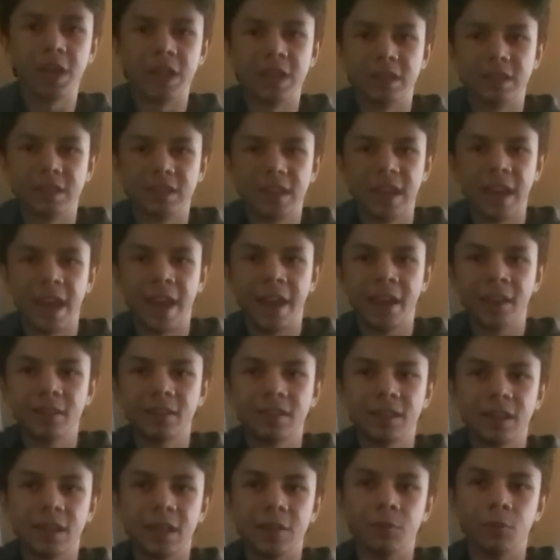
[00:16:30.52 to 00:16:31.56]
It can't
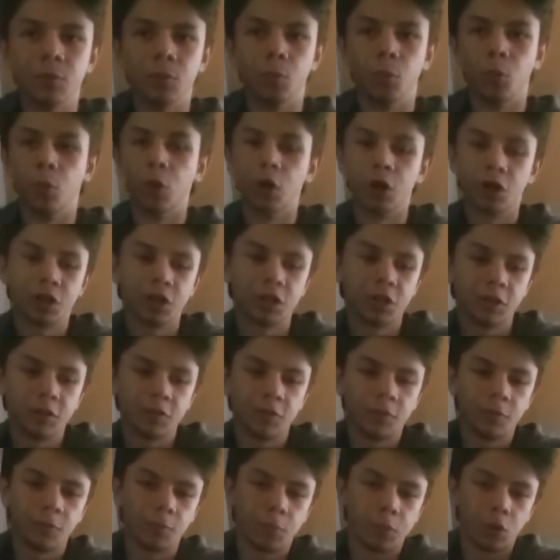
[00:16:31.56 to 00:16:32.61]
even work
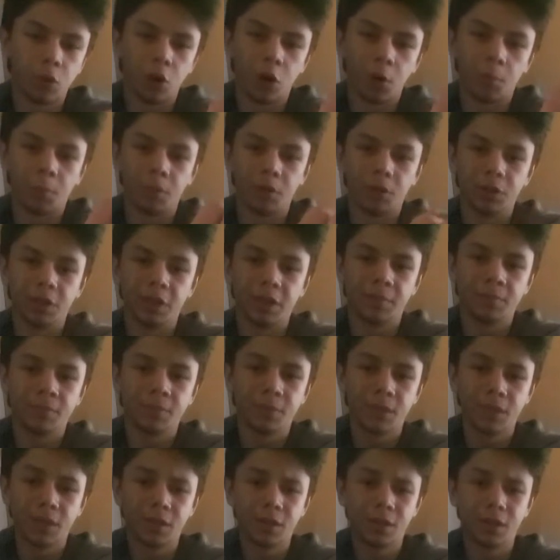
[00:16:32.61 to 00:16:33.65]
properly.
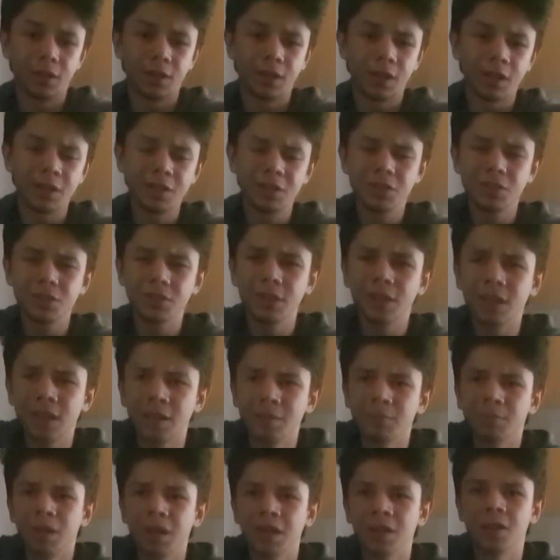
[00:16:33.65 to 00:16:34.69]
Additionally, I
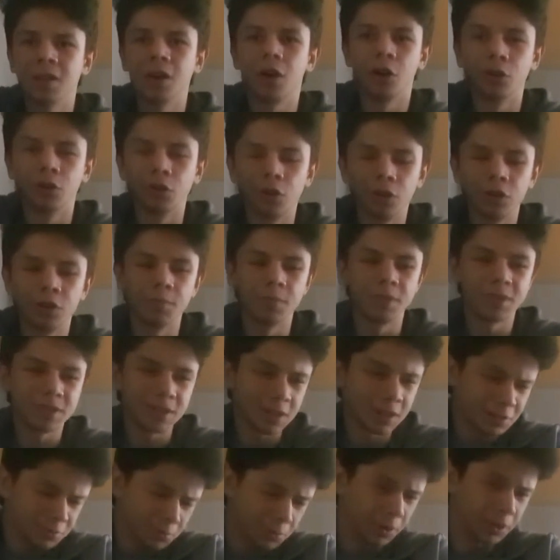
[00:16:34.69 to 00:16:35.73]
made a lot of
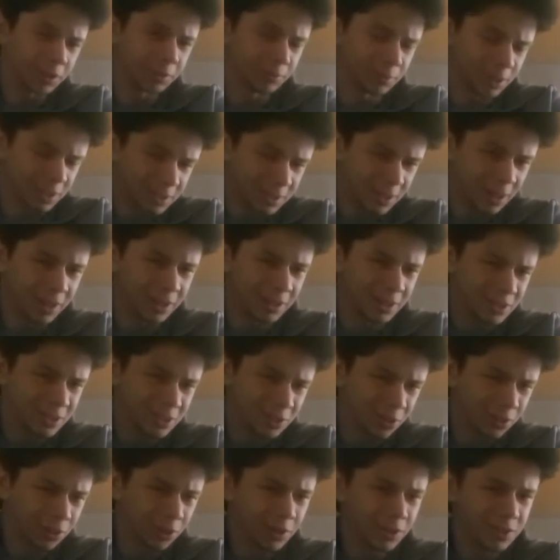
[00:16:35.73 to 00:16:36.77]
mistakes while designing this
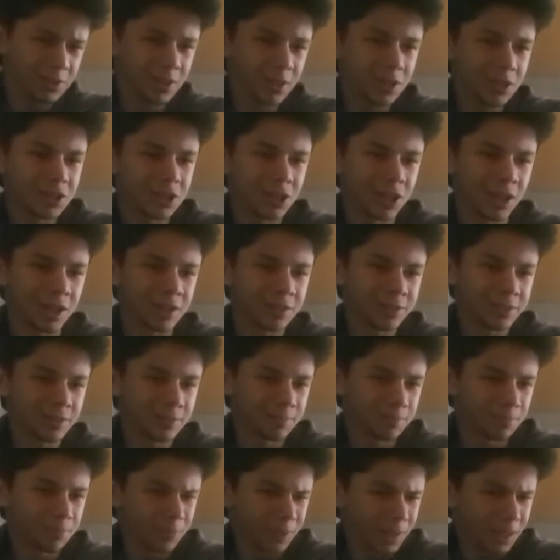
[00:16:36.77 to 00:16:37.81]
car, such as
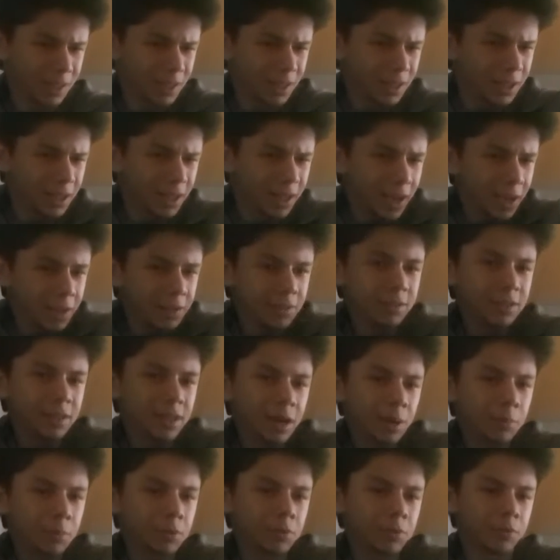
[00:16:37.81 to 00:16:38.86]
hanging the
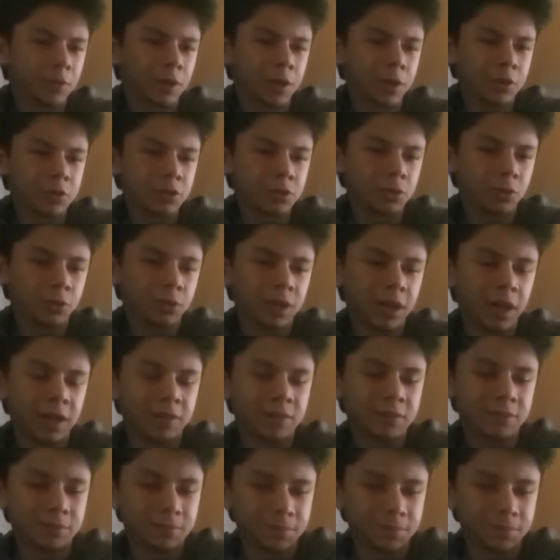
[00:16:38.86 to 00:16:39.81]
amplifier so that